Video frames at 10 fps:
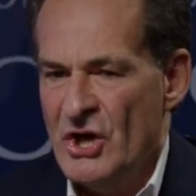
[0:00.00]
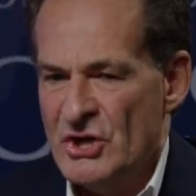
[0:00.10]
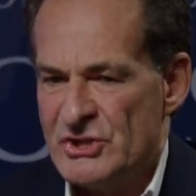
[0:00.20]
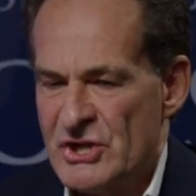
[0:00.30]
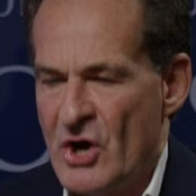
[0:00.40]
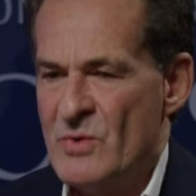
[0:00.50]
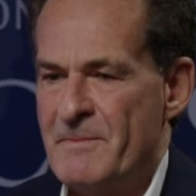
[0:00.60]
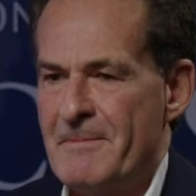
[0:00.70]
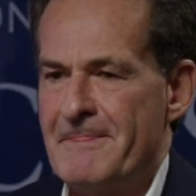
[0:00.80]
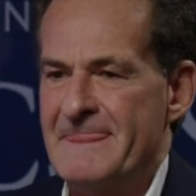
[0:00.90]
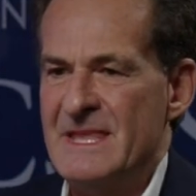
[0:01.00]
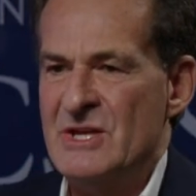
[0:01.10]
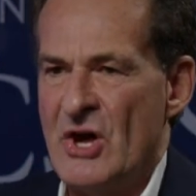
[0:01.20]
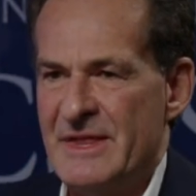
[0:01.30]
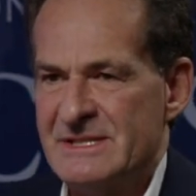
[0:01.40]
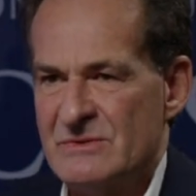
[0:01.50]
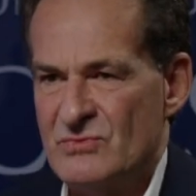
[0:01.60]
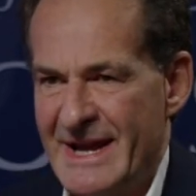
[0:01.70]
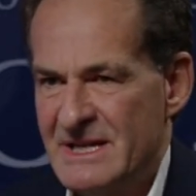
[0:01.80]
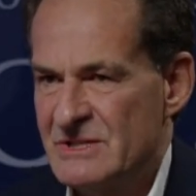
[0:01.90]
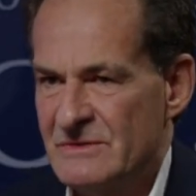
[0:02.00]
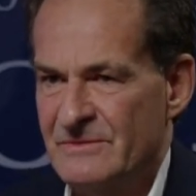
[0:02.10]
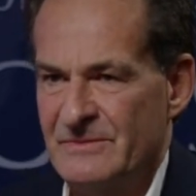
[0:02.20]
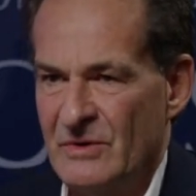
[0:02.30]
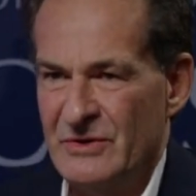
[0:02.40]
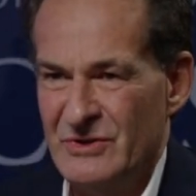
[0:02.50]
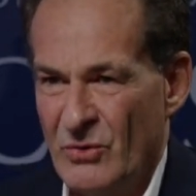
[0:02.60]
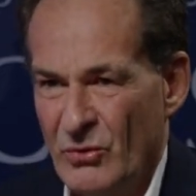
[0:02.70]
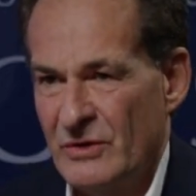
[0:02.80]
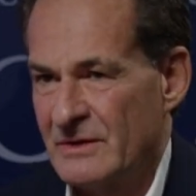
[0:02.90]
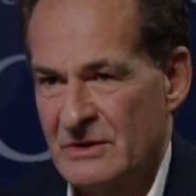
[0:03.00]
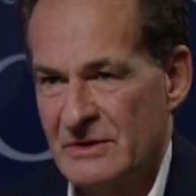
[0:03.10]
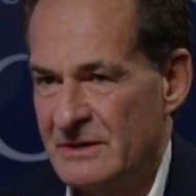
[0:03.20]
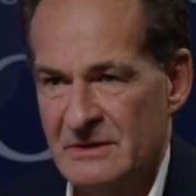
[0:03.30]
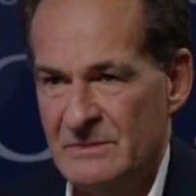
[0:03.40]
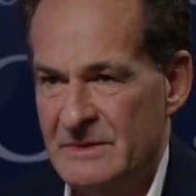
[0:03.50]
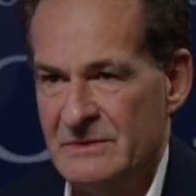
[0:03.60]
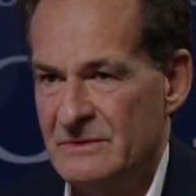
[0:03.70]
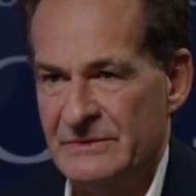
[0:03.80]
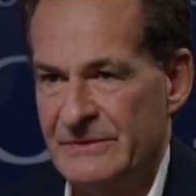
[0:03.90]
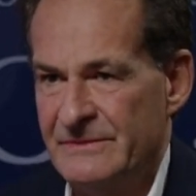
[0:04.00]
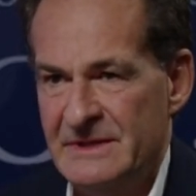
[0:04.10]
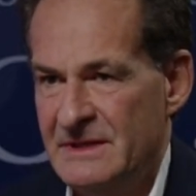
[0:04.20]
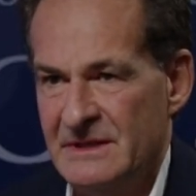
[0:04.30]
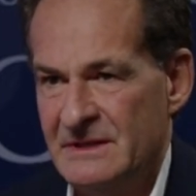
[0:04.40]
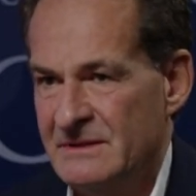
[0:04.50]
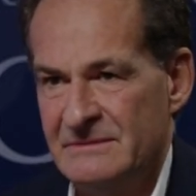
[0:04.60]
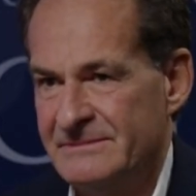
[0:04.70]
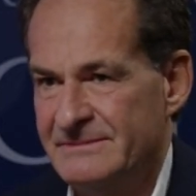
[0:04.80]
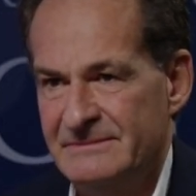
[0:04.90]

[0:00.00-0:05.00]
So, you know, there's a range of all the critical minerals feeding